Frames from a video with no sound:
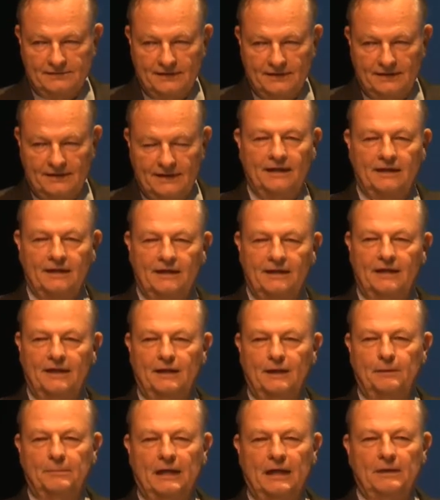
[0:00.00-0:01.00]
Think again
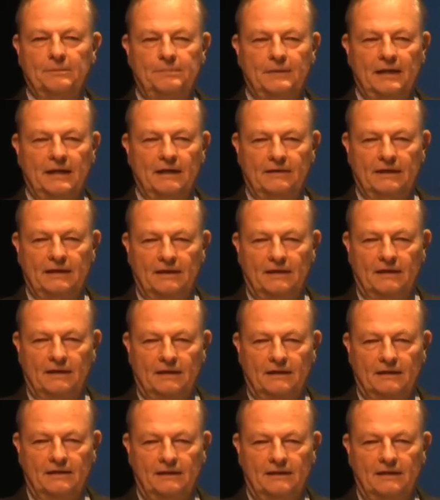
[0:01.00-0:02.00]
about Perrier.
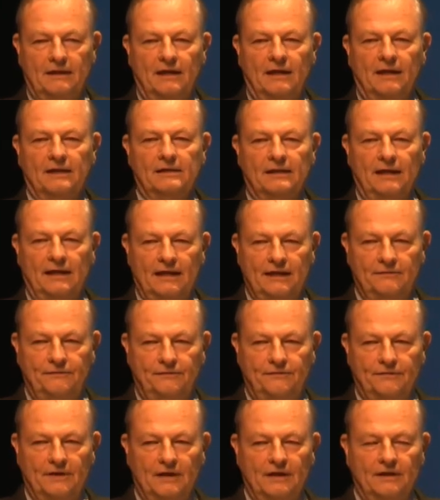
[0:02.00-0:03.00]
A
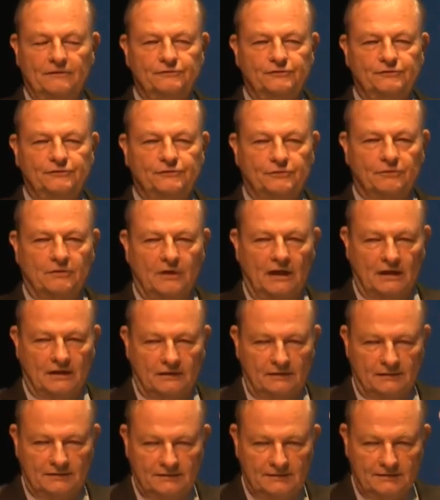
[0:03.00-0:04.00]
life of
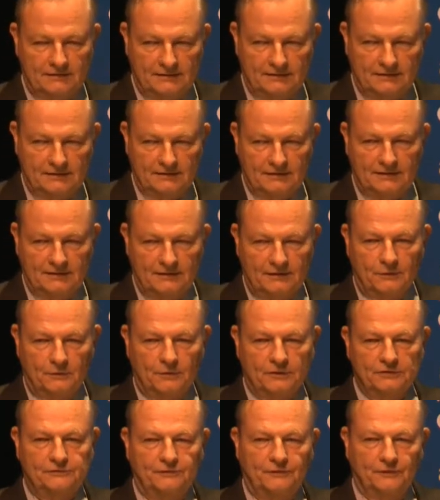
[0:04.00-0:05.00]
struggle
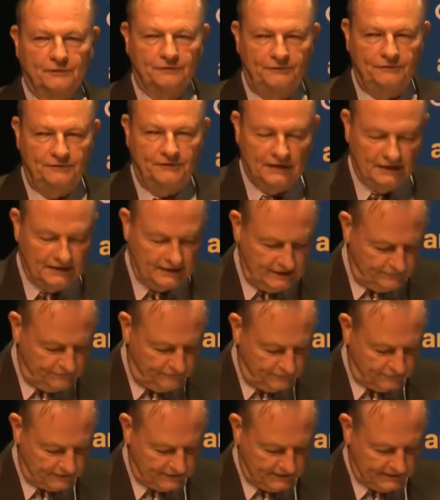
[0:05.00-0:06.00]
was fulfilling
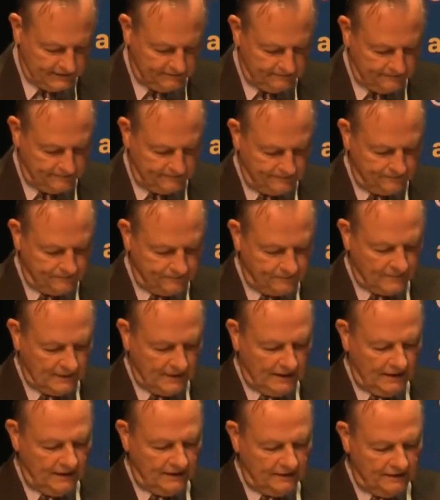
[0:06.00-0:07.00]
for him.
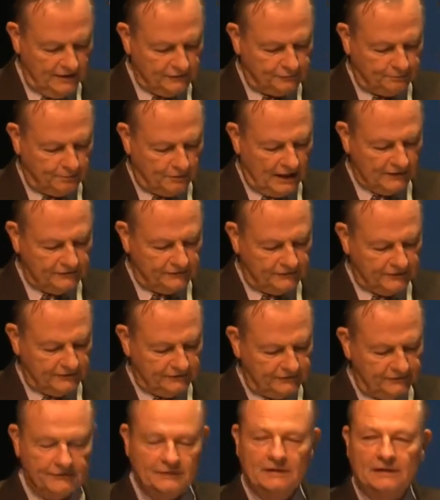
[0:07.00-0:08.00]
This
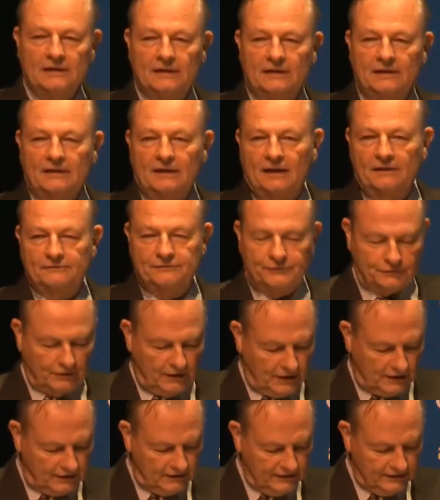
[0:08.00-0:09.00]
process of
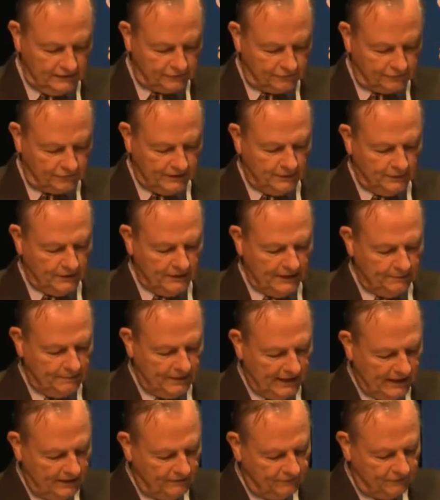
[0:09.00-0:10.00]
struggle is frequently
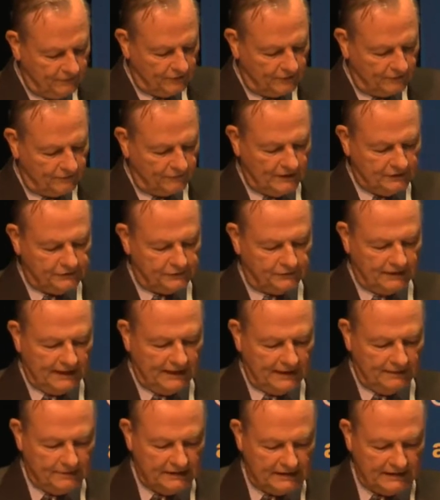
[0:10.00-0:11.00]
painful or
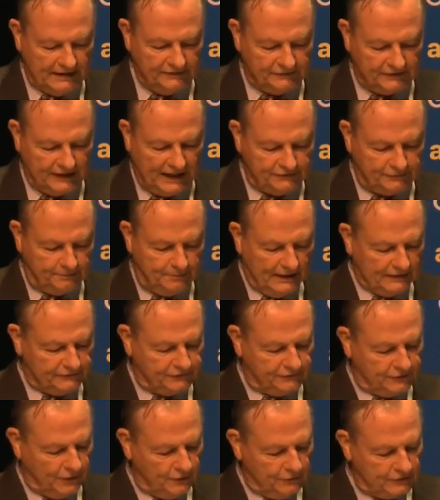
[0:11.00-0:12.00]
frustrating, but these aspects
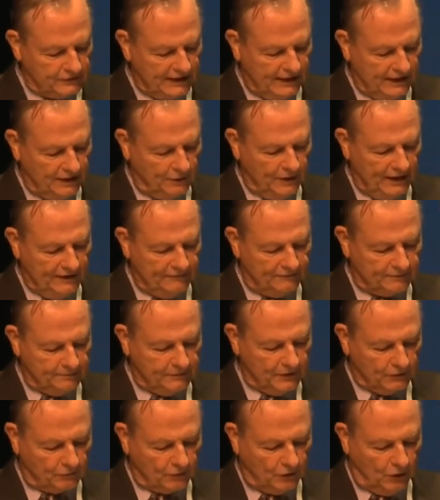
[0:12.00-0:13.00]
don't take away from
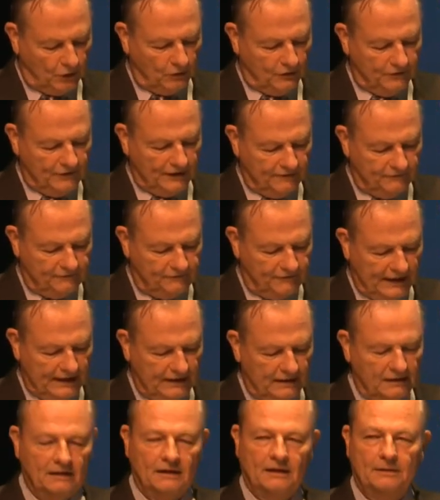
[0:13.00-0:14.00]
the role that a
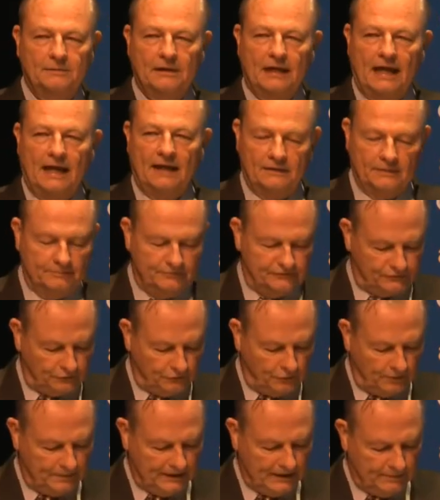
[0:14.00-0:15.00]
vital and
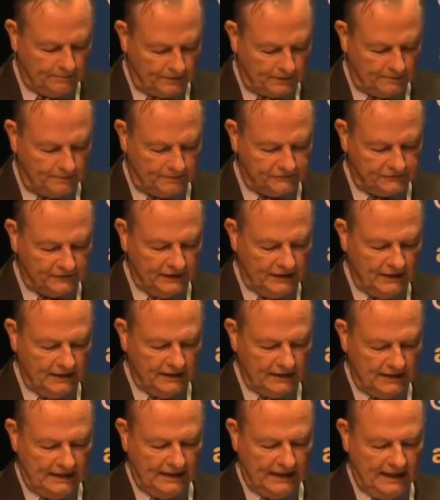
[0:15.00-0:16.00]
absorbing purpose
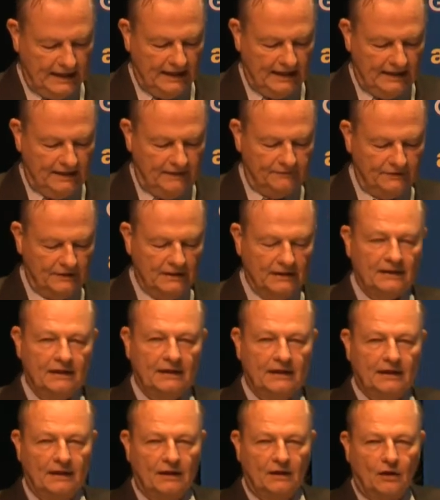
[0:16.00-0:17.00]
can have
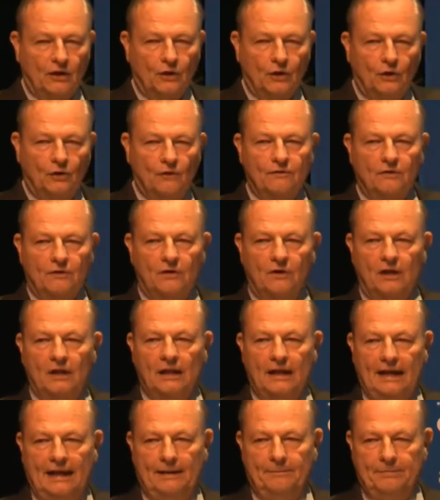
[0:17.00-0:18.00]
in our overall
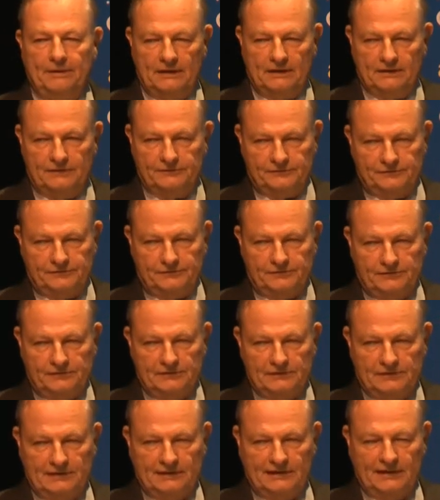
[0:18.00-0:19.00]
happiness.
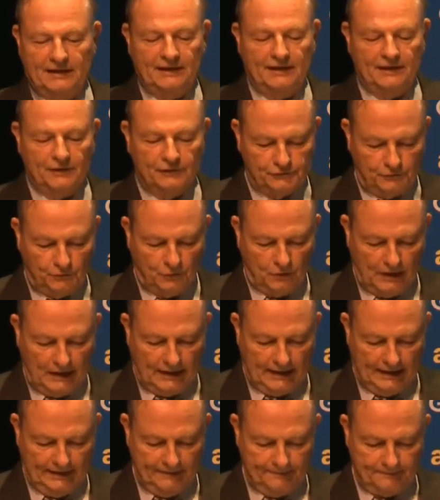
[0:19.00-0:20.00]
Here's
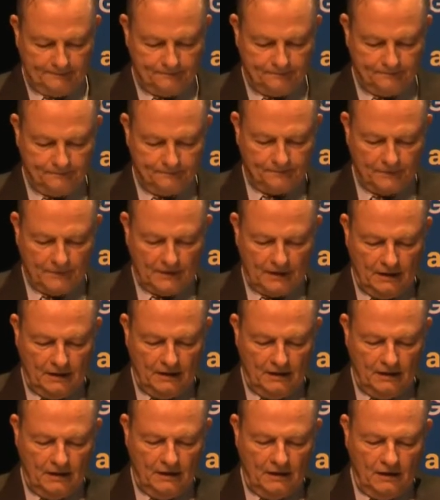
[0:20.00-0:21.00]
why.
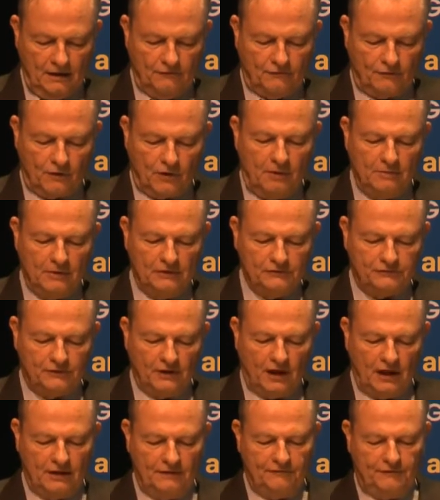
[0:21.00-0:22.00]
For almost
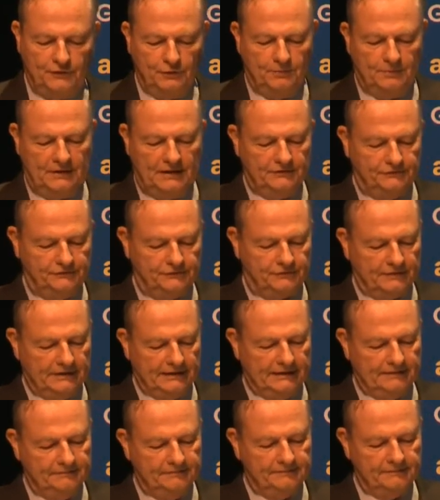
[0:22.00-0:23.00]
all of human history,
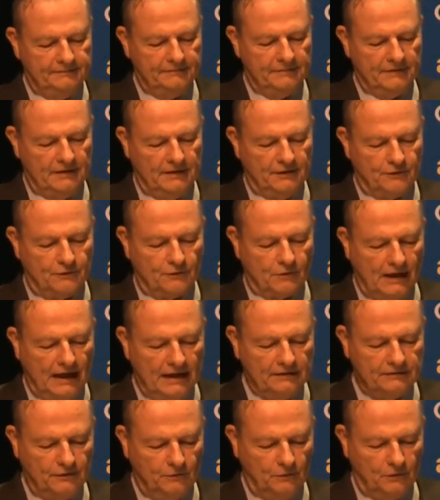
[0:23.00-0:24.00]

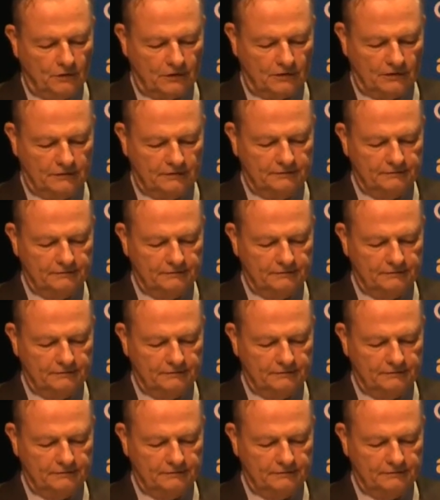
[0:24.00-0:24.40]
throughout the world,